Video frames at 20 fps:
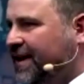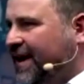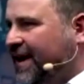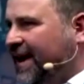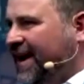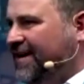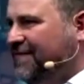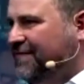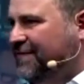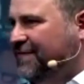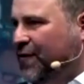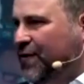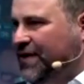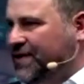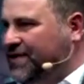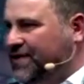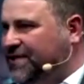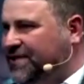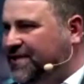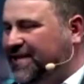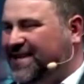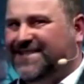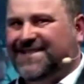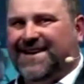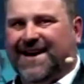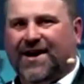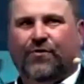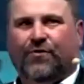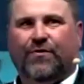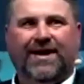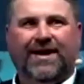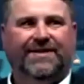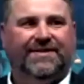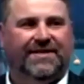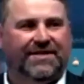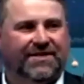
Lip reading: Our voice is our greatest